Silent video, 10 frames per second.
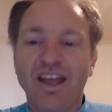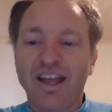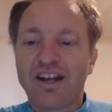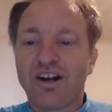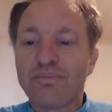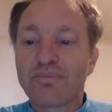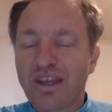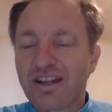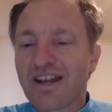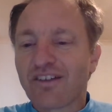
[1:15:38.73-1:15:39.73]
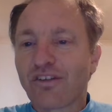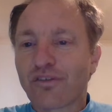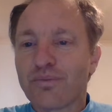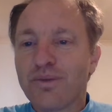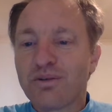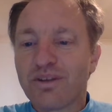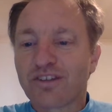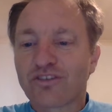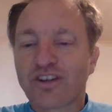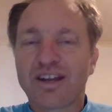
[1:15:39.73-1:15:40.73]
and I'm getting answers from you in the
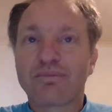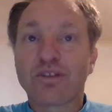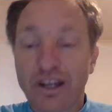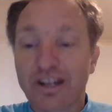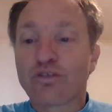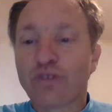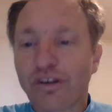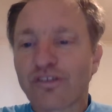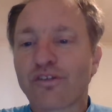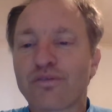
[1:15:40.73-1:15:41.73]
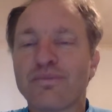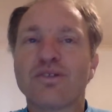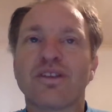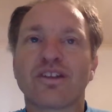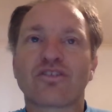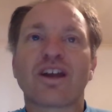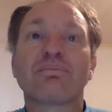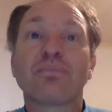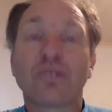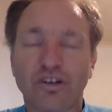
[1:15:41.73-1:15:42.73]
chat, getting questions from you in the chat,
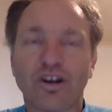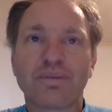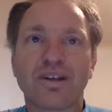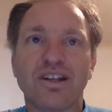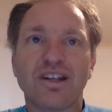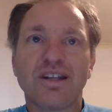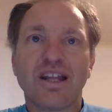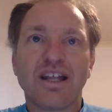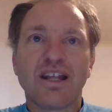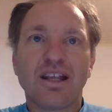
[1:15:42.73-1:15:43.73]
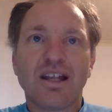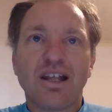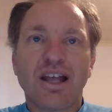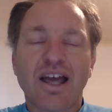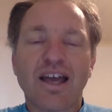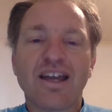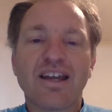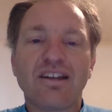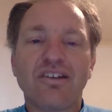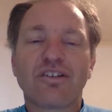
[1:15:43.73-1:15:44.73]
typing it in,
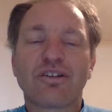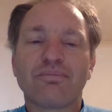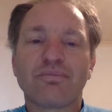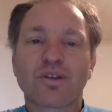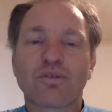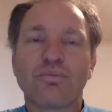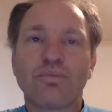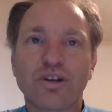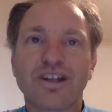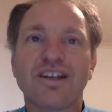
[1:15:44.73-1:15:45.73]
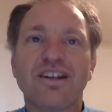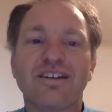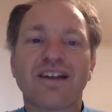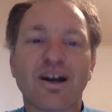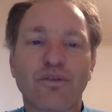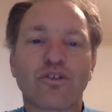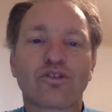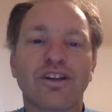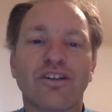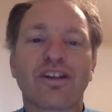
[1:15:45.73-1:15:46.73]
and putting it in
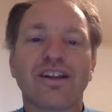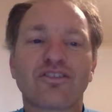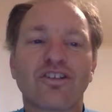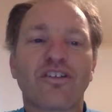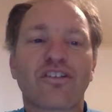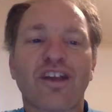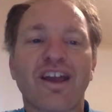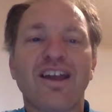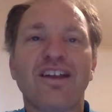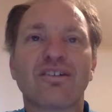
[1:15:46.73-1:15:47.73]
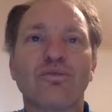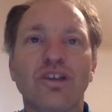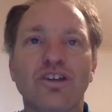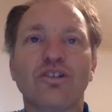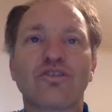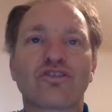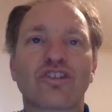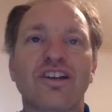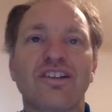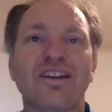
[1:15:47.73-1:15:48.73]
artificial intelligence and
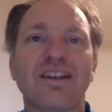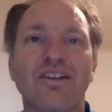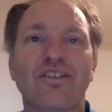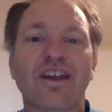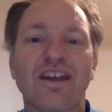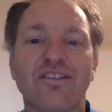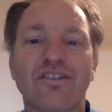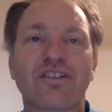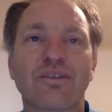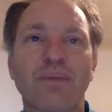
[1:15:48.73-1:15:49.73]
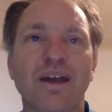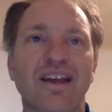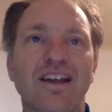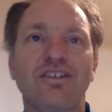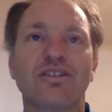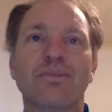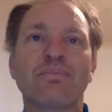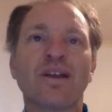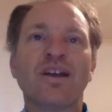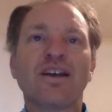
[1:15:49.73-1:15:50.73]
regurgitating its answers back at you.
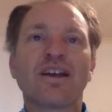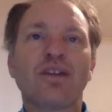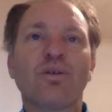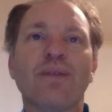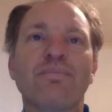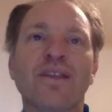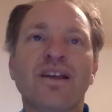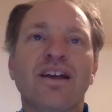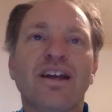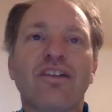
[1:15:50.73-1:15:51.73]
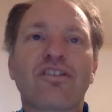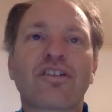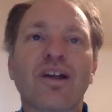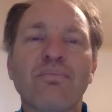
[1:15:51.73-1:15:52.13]
Anyway, it's